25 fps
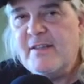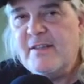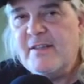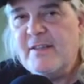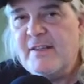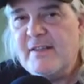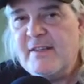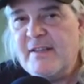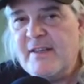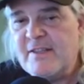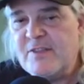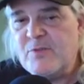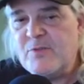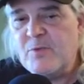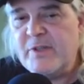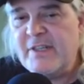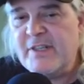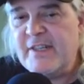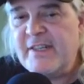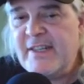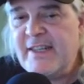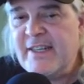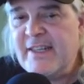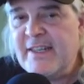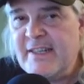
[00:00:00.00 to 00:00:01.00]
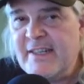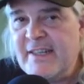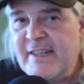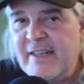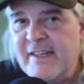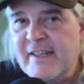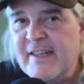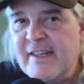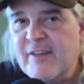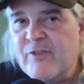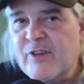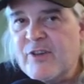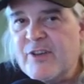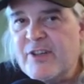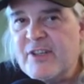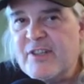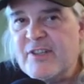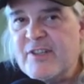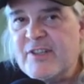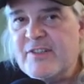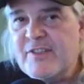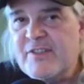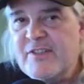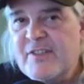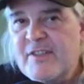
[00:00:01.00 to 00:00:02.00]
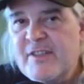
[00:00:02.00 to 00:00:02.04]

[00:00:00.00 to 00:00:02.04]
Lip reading: That's what an Indian giver does.